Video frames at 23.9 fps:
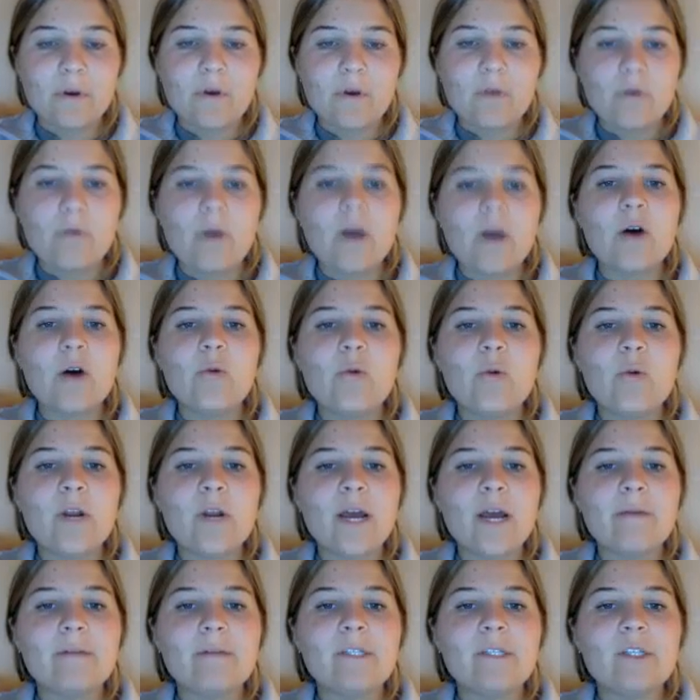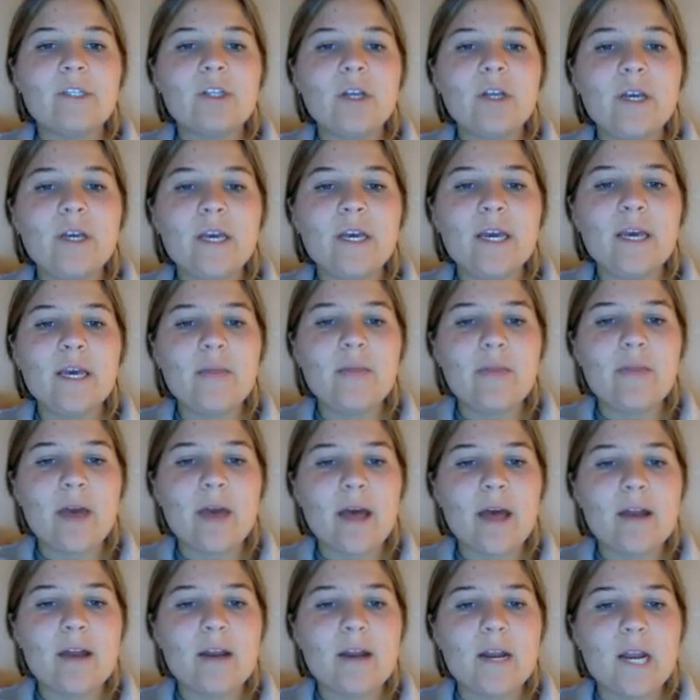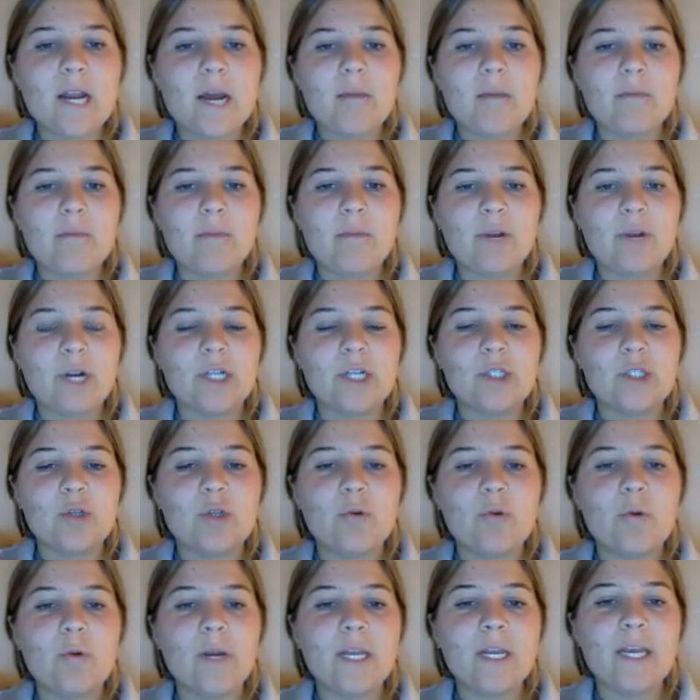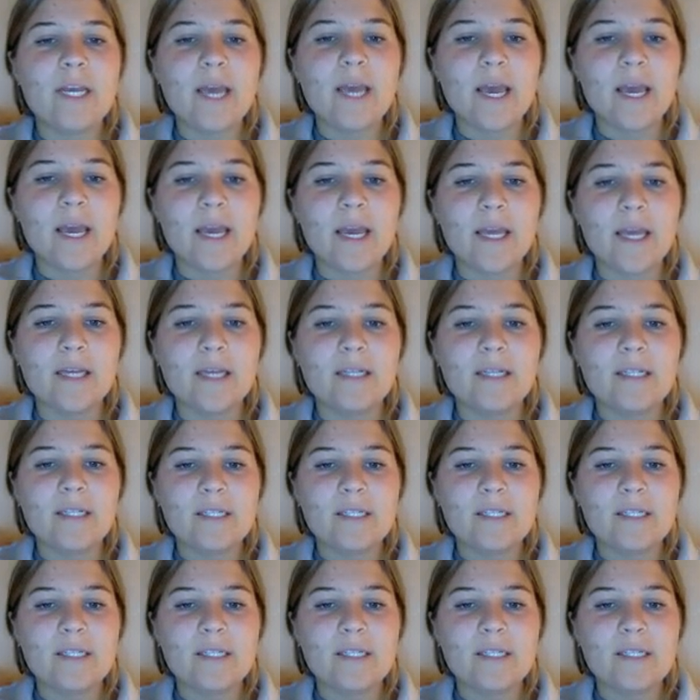Well, when I was looking at that number 28,